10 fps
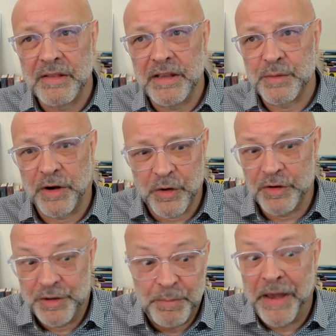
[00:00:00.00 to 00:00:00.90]
this what I
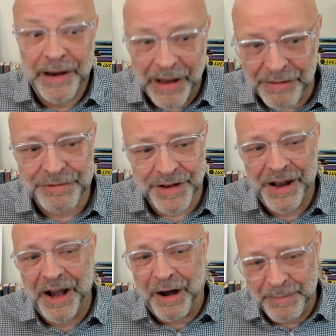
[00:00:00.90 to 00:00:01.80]
call just big love,
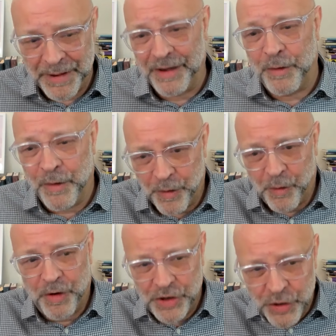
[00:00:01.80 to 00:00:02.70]
agape, or
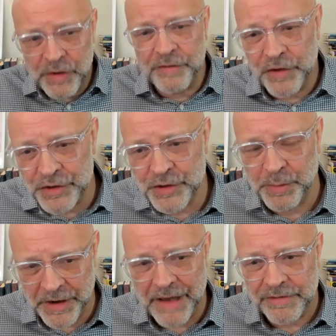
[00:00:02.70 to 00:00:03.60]
or universal
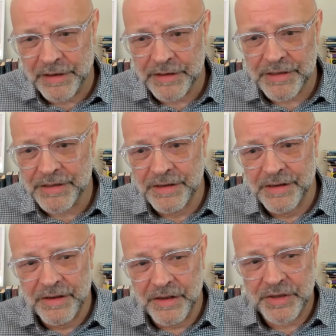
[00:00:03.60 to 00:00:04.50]
benevolence.
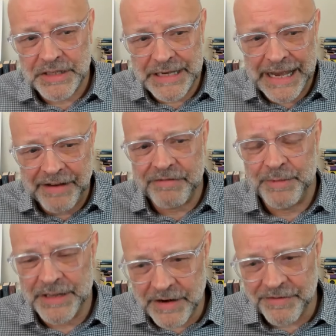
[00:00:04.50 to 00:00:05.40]
Mm-hmm. You're seeing
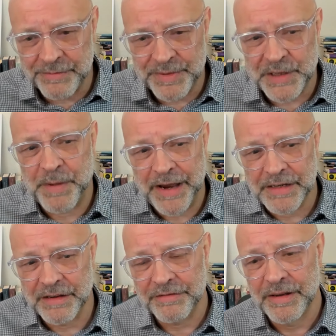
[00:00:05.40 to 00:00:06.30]
from a different
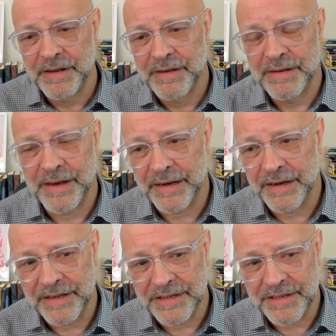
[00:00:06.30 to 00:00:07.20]
perspective,
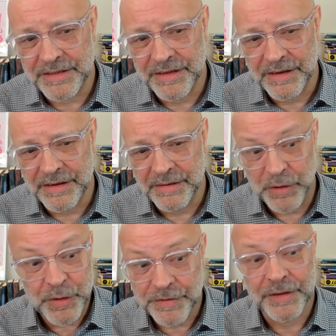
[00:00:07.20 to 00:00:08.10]
and it's
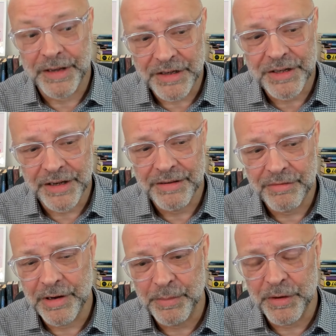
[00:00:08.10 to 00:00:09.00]
beautiful, actually, really